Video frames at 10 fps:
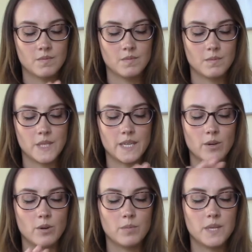Being
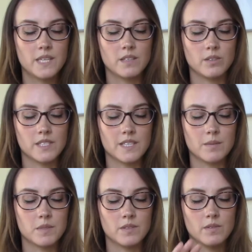open and
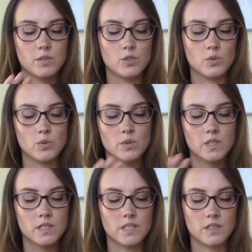receptive to
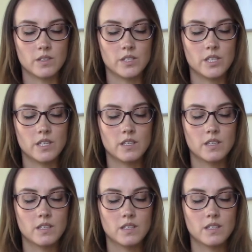this energy,
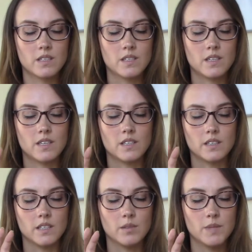an
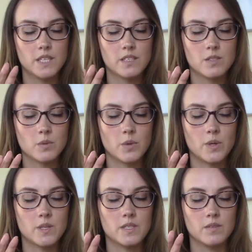unlimited
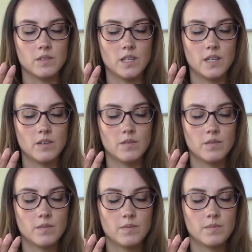source of love
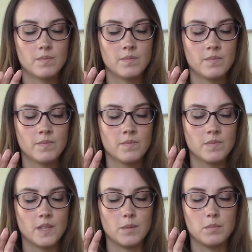
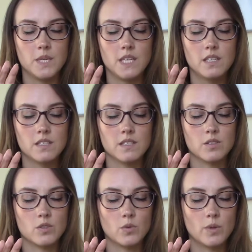and peace and
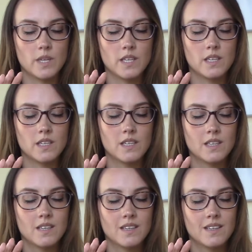joy,
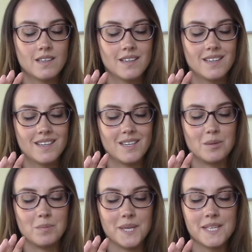
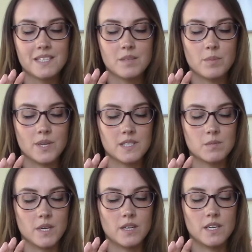abundance and
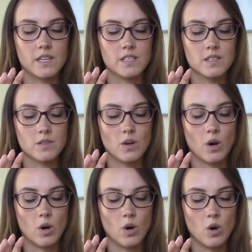prosperity is
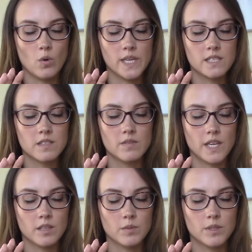always
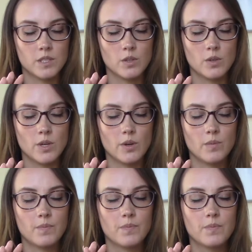available to you
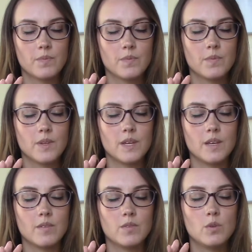
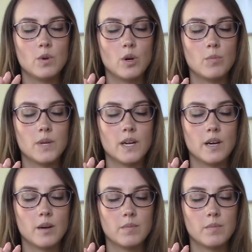if you open up.